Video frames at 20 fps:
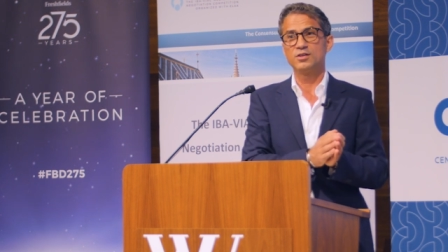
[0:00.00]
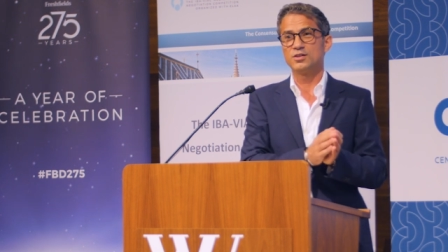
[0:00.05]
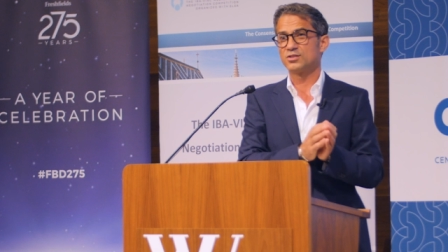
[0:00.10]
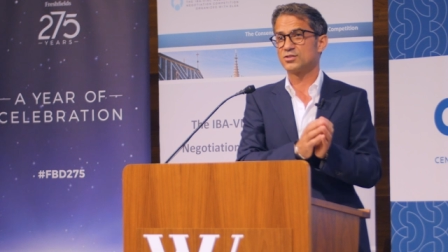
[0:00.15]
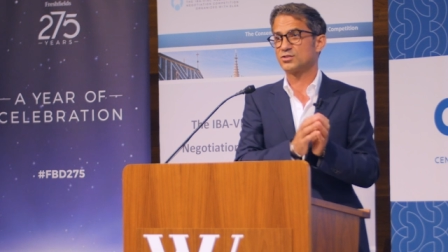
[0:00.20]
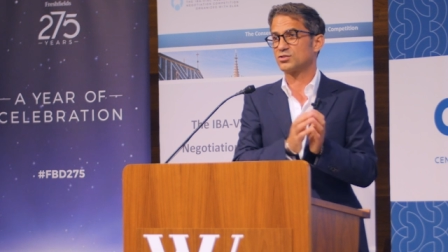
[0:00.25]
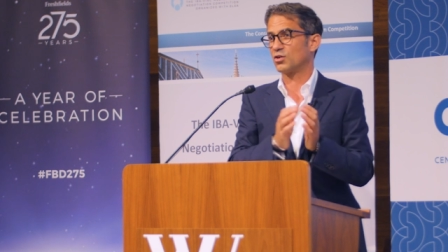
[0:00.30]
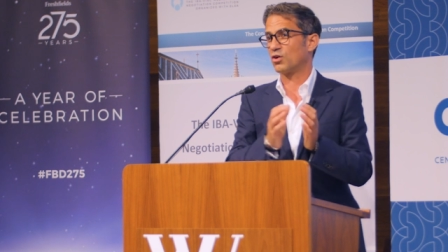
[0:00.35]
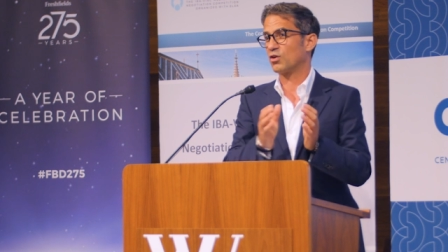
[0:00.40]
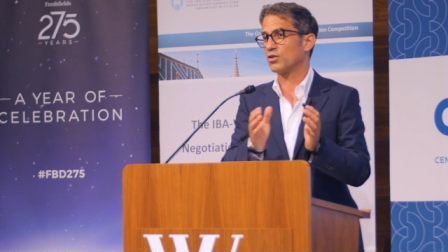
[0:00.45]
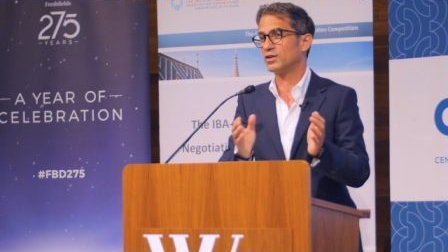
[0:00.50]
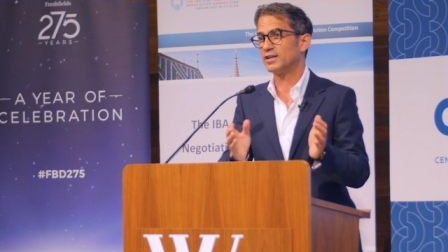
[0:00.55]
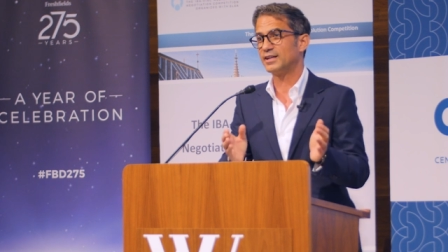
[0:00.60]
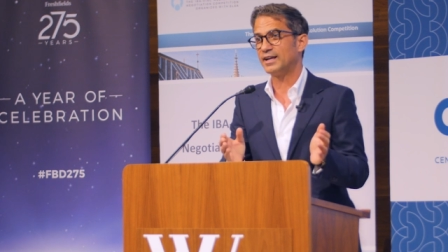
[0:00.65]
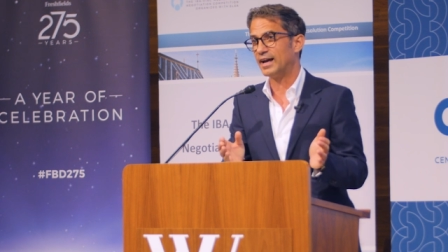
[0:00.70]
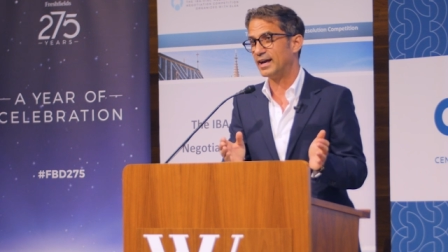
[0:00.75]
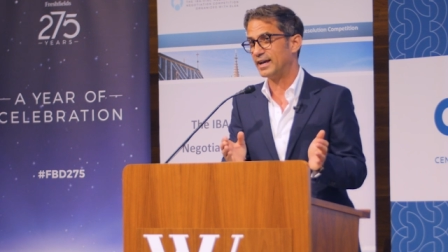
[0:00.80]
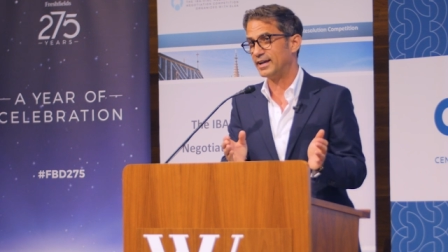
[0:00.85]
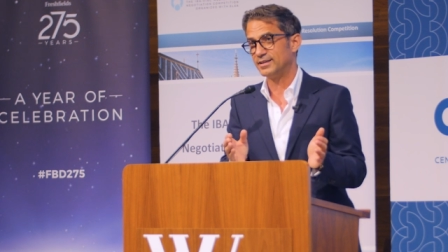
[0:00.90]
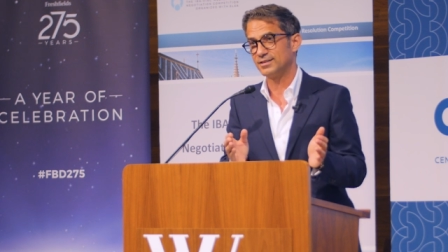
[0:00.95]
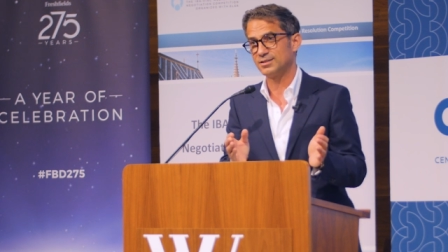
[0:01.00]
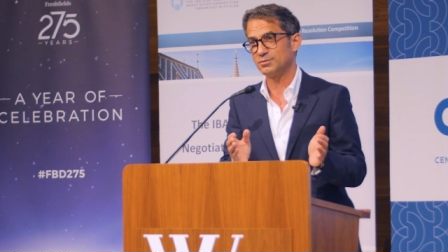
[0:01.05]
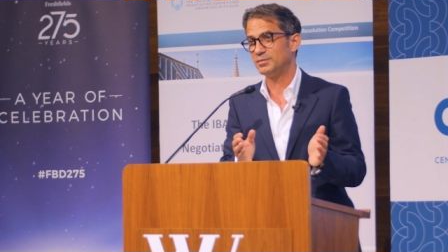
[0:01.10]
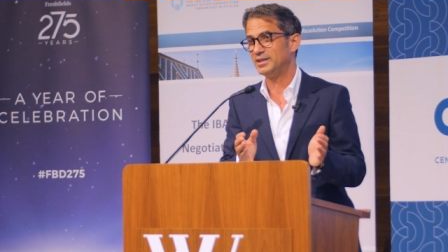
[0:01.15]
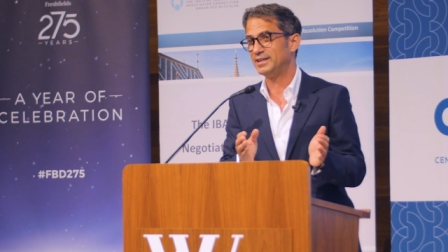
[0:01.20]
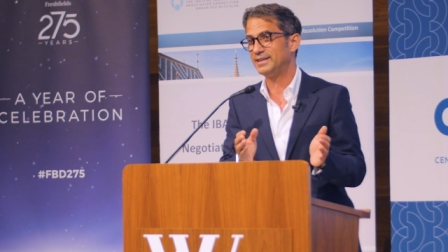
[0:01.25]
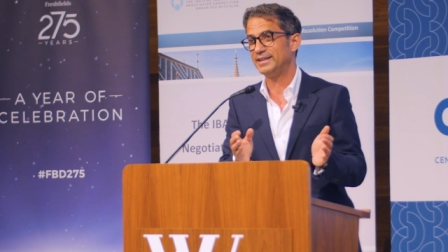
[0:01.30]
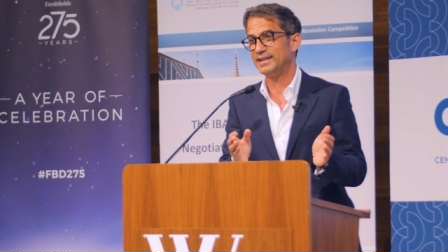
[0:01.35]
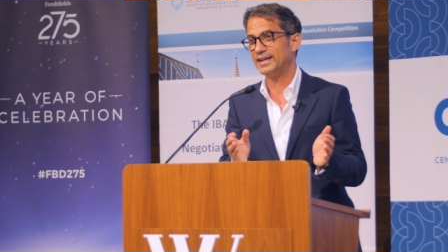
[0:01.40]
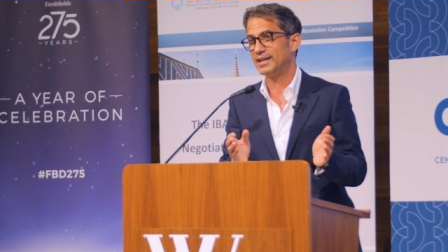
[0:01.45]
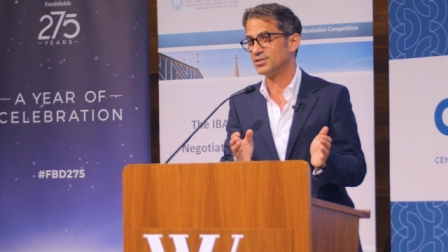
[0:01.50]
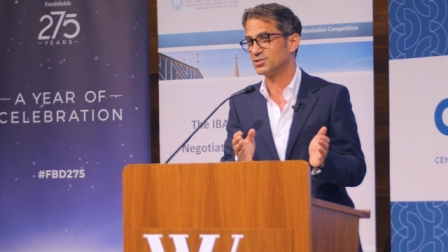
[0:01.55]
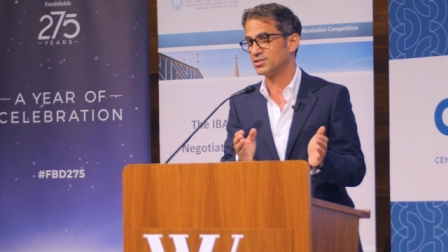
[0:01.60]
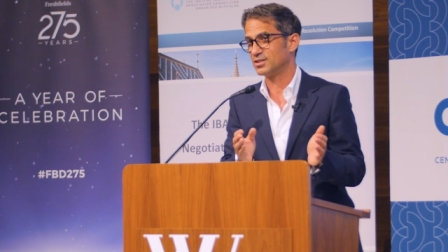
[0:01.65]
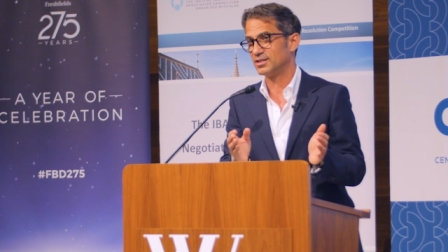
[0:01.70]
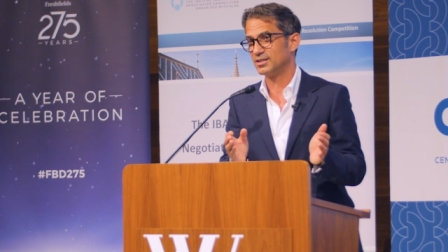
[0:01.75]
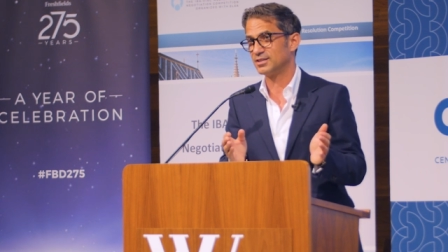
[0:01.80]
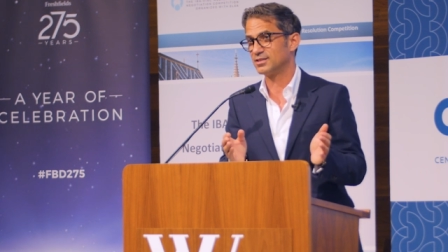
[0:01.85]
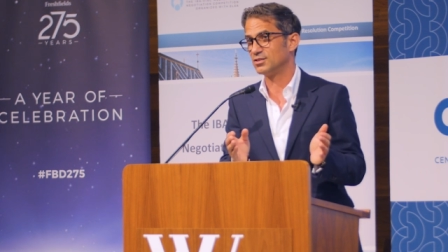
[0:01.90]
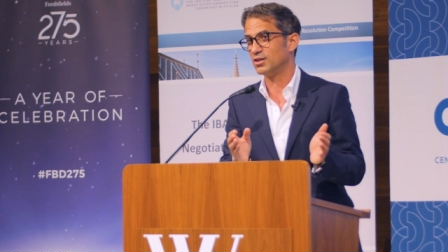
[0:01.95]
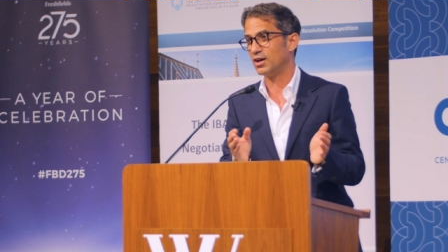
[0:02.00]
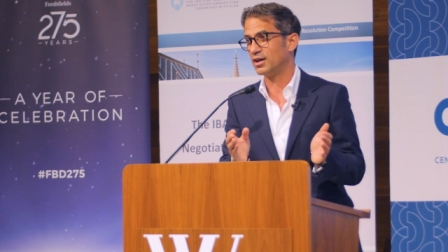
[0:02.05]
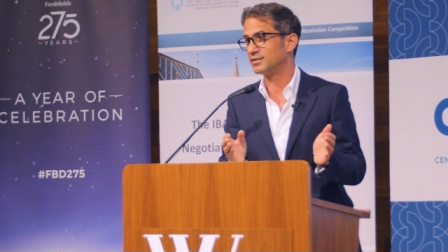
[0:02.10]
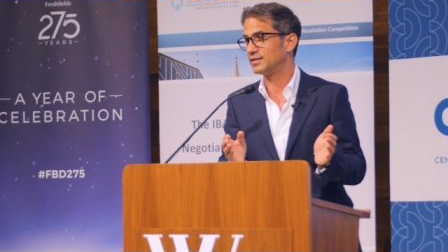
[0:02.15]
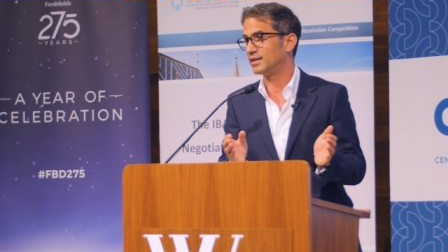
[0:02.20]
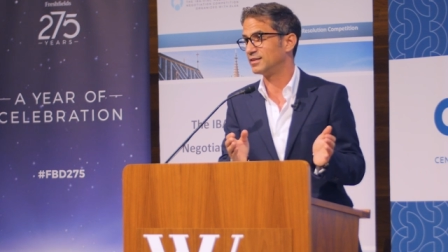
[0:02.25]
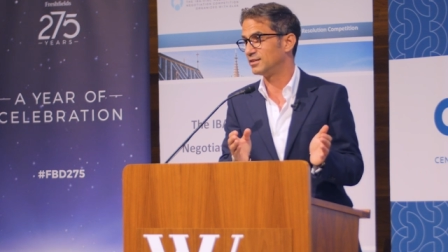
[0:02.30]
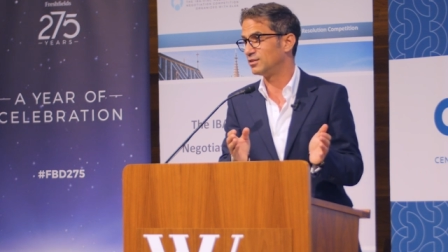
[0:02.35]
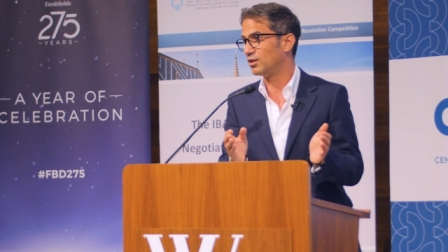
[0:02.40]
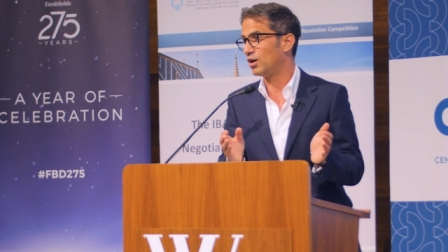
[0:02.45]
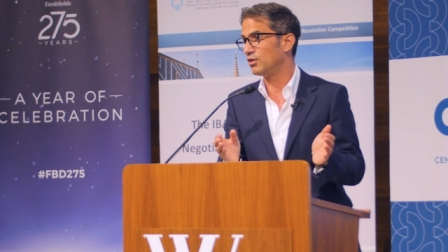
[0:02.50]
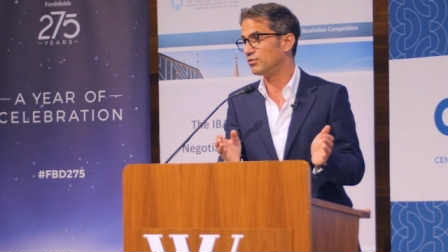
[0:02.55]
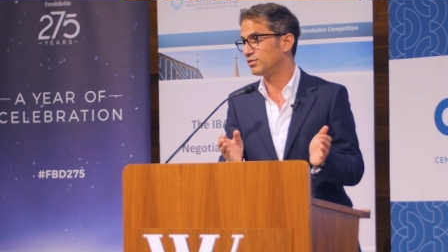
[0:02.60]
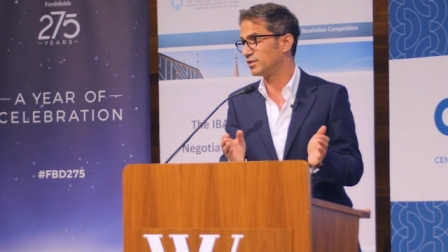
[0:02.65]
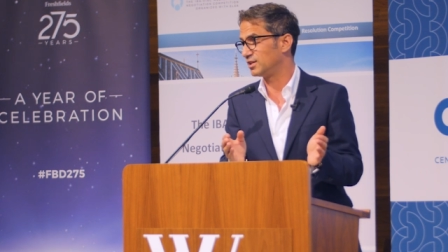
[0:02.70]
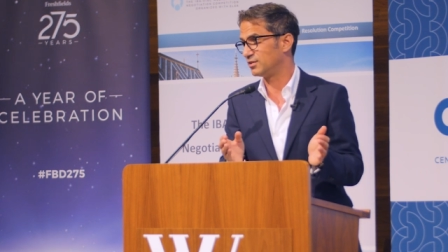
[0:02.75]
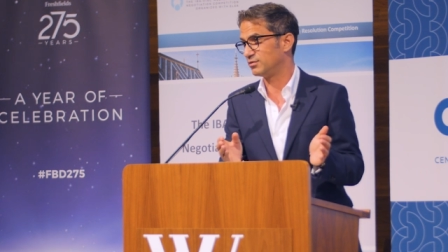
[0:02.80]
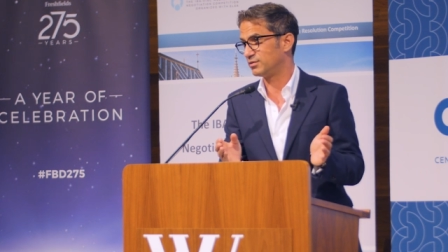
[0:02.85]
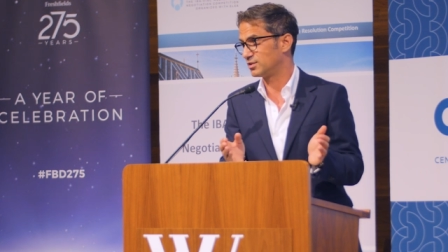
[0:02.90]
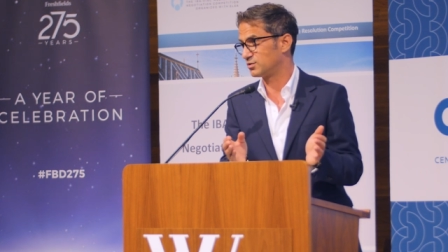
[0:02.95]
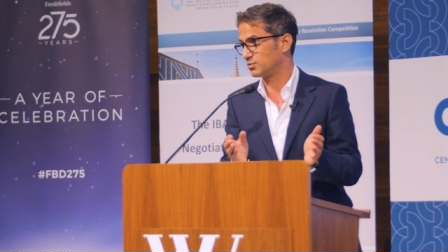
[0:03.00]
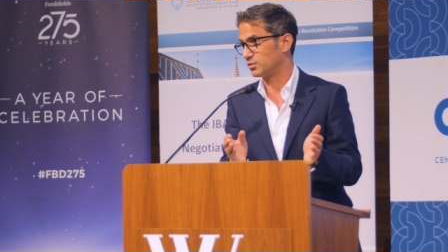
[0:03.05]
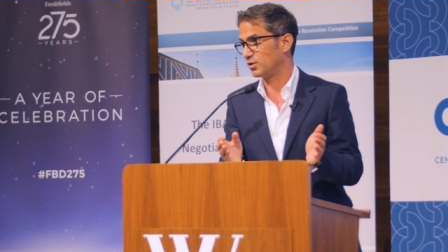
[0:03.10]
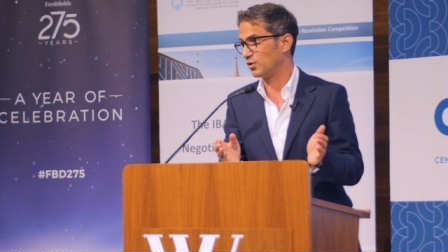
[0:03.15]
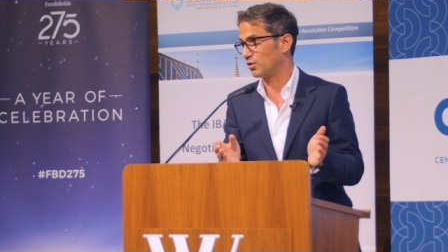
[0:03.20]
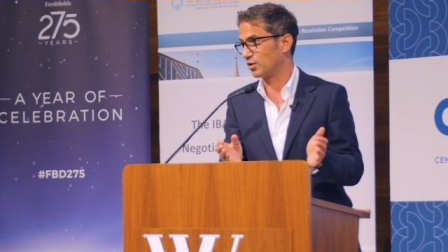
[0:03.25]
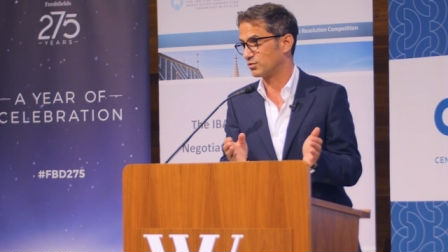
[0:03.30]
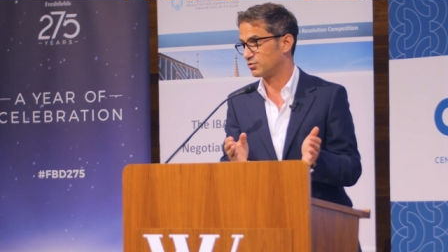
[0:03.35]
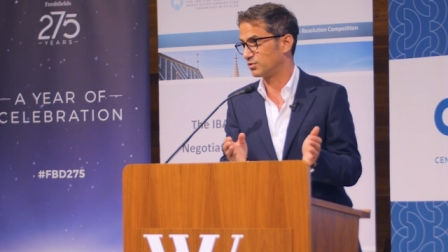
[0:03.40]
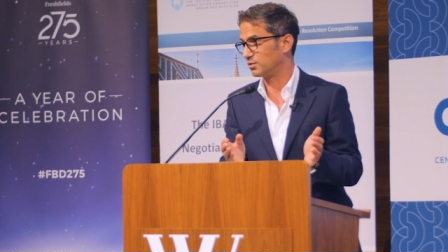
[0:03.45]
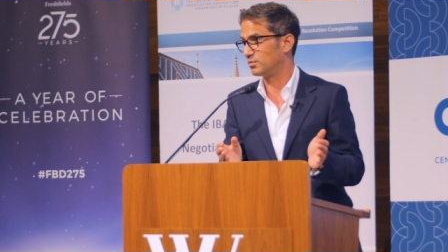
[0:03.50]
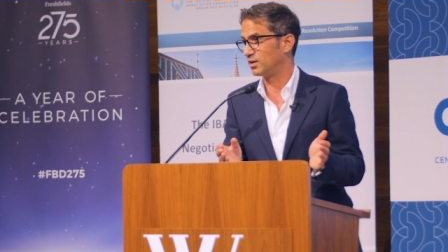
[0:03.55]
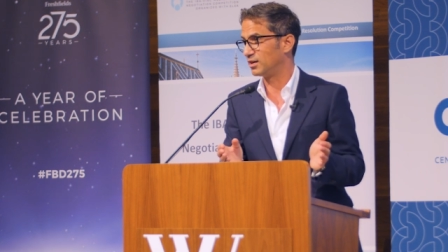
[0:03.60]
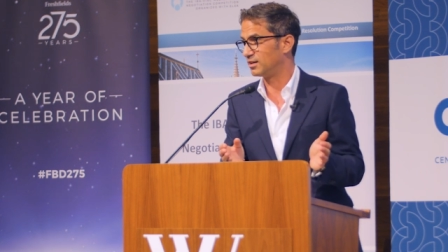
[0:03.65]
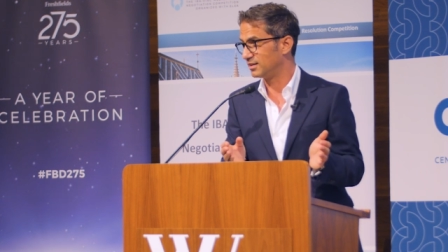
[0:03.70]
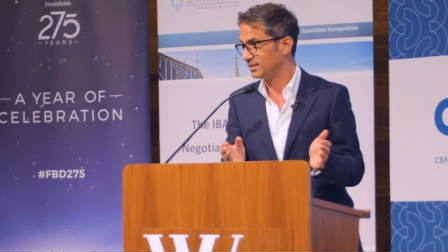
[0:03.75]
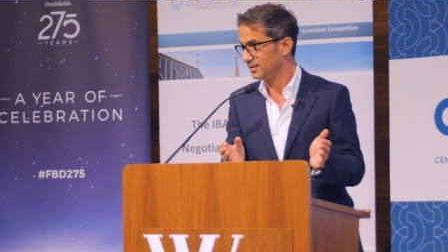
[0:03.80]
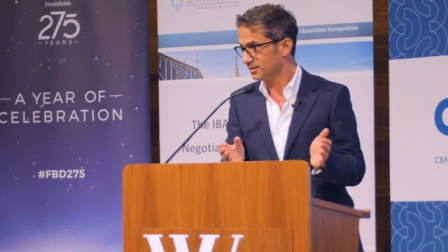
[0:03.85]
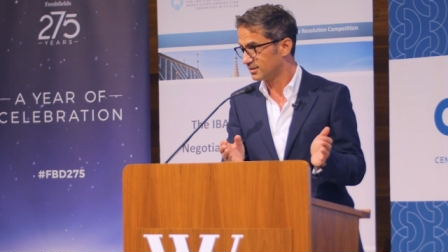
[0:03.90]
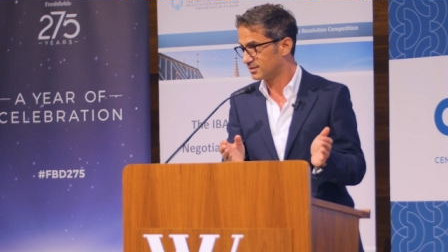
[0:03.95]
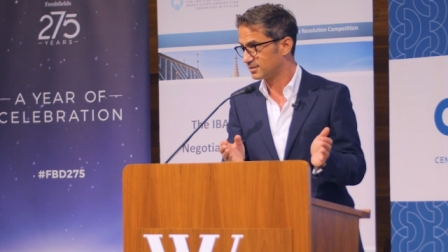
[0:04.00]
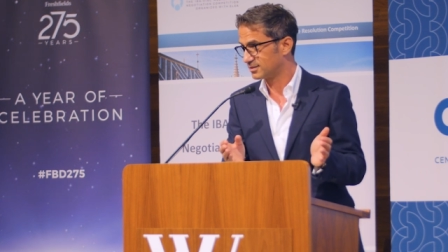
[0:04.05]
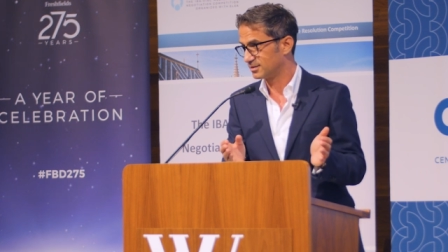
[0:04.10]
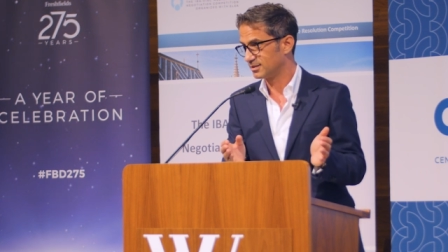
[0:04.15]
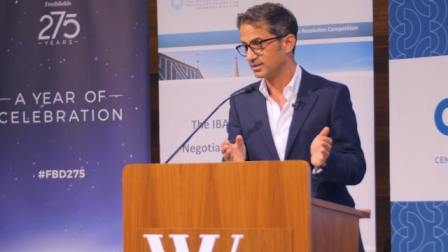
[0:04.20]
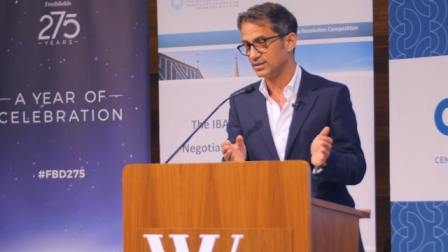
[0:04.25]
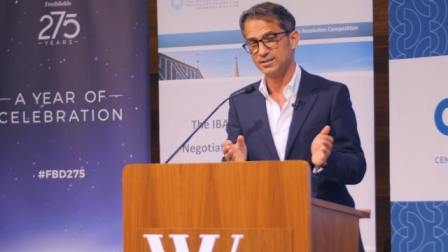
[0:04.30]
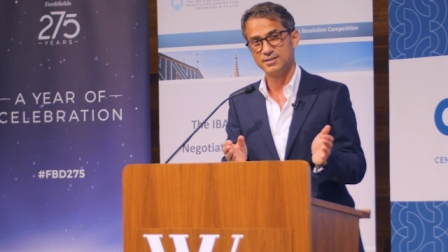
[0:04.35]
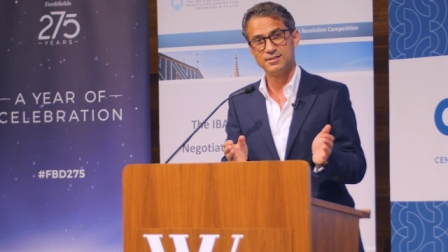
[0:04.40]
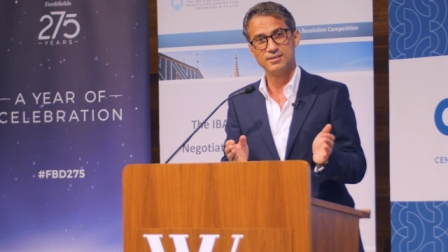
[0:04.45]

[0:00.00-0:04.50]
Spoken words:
sorry guys, mediation is not that innovative, as we heard from Elise.